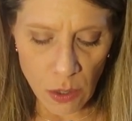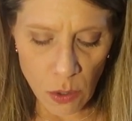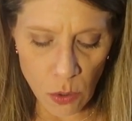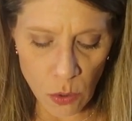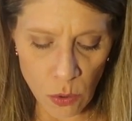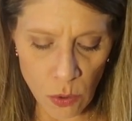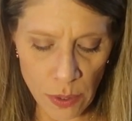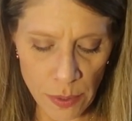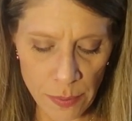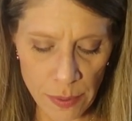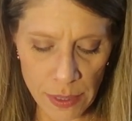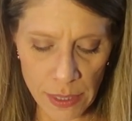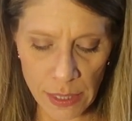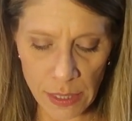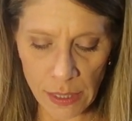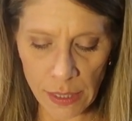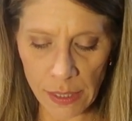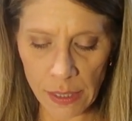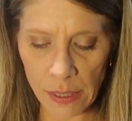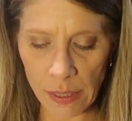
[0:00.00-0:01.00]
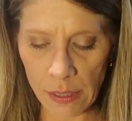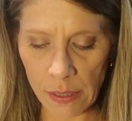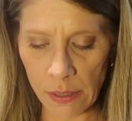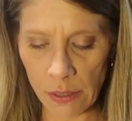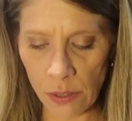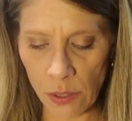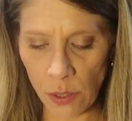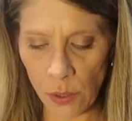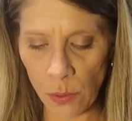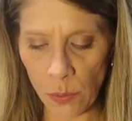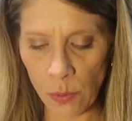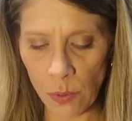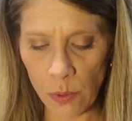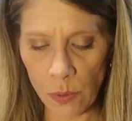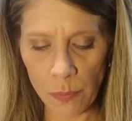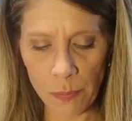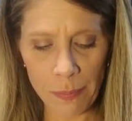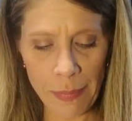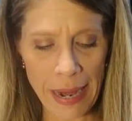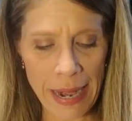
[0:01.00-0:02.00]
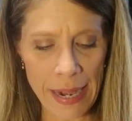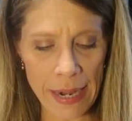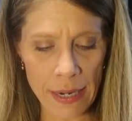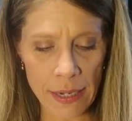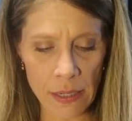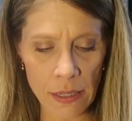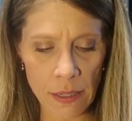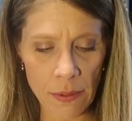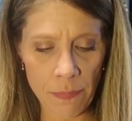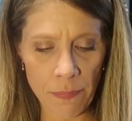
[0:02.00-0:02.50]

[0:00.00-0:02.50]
oh I really like this too man